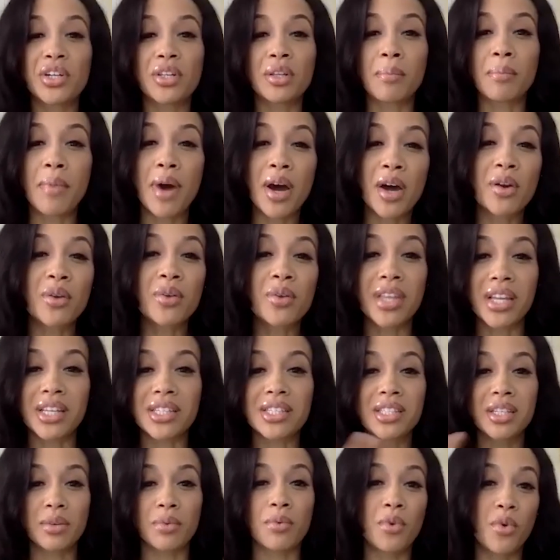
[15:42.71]
model
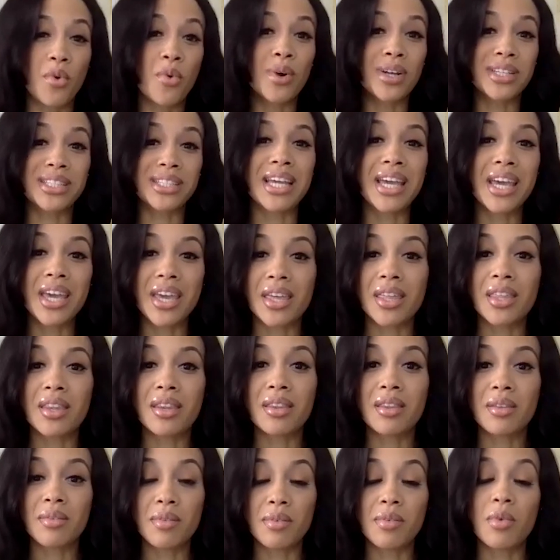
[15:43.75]
that's going to hit
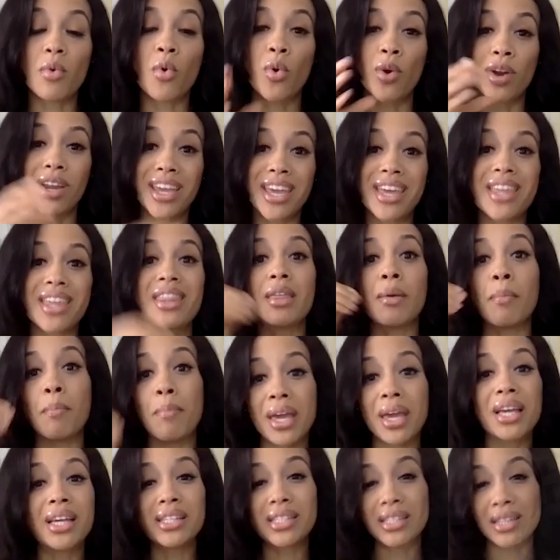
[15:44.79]
or get the
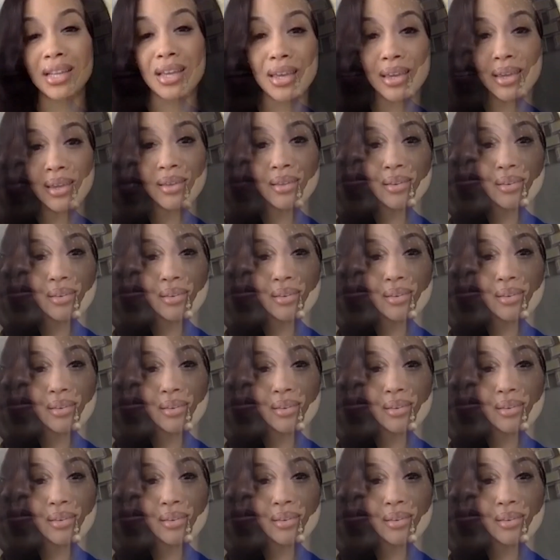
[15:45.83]
biggest hit?